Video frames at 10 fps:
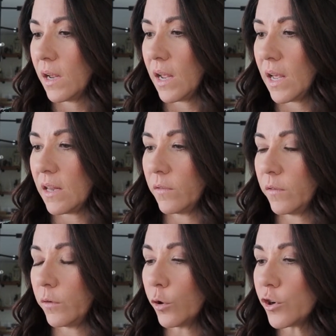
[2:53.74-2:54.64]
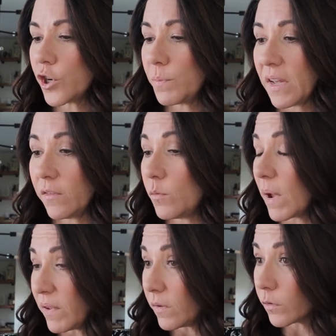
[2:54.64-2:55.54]
hit search because you
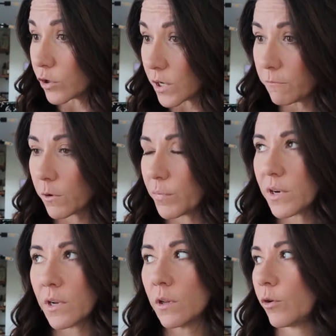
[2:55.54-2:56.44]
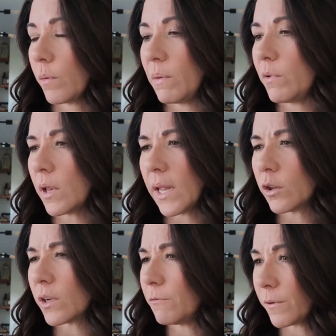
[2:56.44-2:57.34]
might be searching for a particular, or maybe you're like
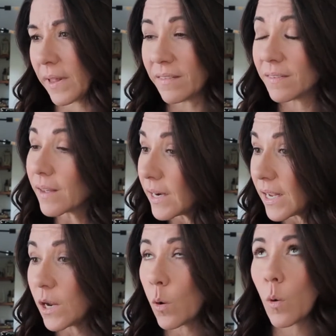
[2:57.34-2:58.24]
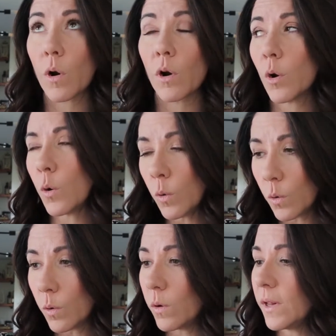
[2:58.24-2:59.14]
looking for like sunny or
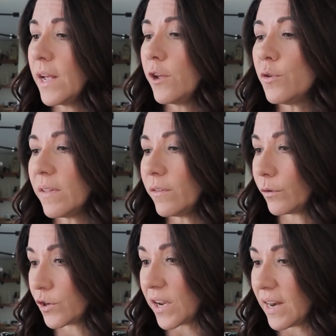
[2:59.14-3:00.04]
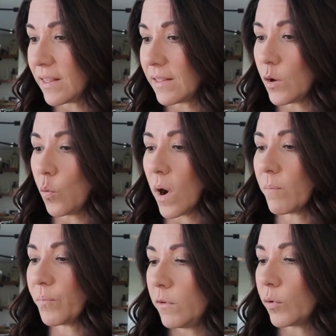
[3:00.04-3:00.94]
cool. You can search anything that you want.
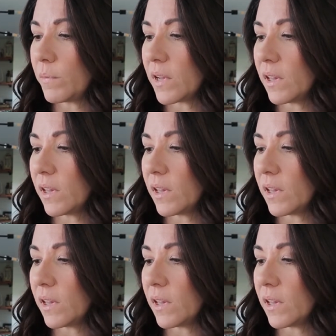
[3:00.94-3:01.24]
If you swipe to the